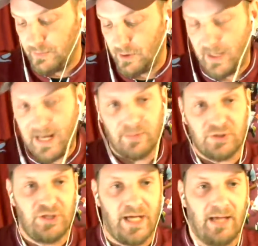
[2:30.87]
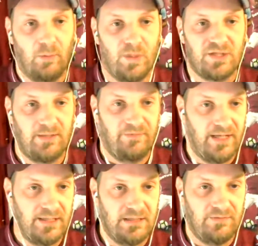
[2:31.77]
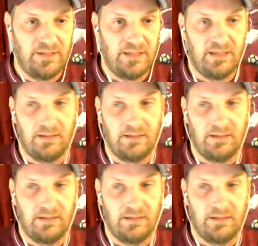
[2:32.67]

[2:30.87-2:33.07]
you know, Hammers Chat and West Ham Fan TV.